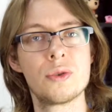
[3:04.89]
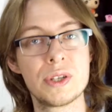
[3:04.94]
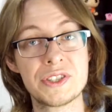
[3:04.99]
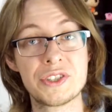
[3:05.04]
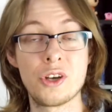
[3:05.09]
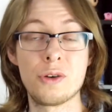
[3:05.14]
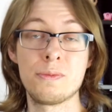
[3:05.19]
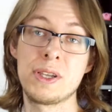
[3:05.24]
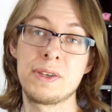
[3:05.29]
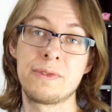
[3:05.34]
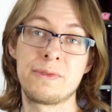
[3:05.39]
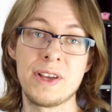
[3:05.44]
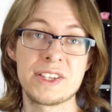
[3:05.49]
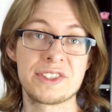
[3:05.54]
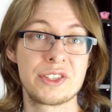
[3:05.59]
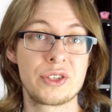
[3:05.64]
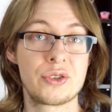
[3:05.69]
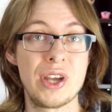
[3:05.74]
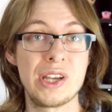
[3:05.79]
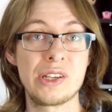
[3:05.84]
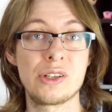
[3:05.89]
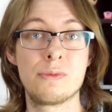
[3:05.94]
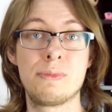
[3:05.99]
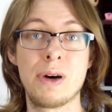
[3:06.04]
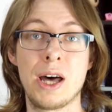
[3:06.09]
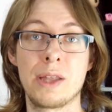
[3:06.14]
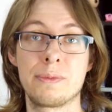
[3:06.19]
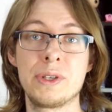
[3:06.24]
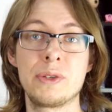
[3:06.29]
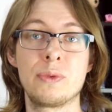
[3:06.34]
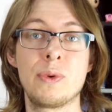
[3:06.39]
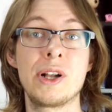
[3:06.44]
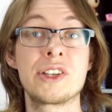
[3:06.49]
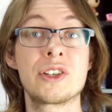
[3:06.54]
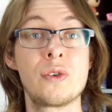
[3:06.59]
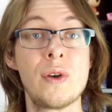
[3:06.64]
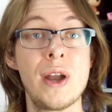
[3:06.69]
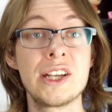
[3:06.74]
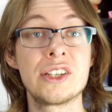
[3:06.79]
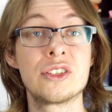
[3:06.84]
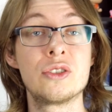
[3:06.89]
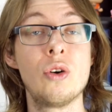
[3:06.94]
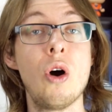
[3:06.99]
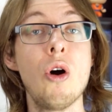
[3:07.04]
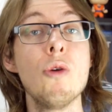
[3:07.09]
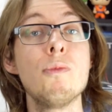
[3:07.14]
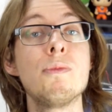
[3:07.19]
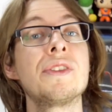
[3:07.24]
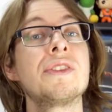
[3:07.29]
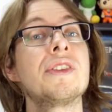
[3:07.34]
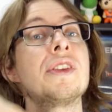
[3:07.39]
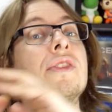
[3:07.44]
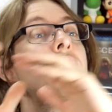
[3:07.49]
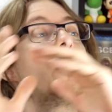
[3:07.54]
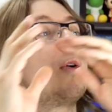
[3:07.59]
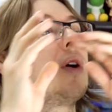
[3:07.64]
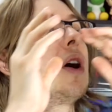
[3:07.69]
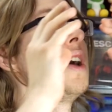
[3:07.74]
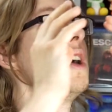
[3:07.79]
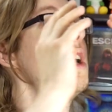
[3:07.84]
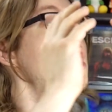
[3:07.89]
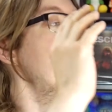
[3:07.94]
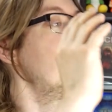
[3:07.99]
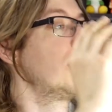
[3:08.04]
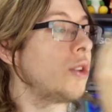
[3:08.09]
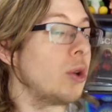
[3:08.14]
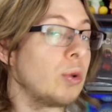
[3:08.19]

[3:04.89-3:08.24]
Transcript: a zombie-infested train compartment while trying to open the door to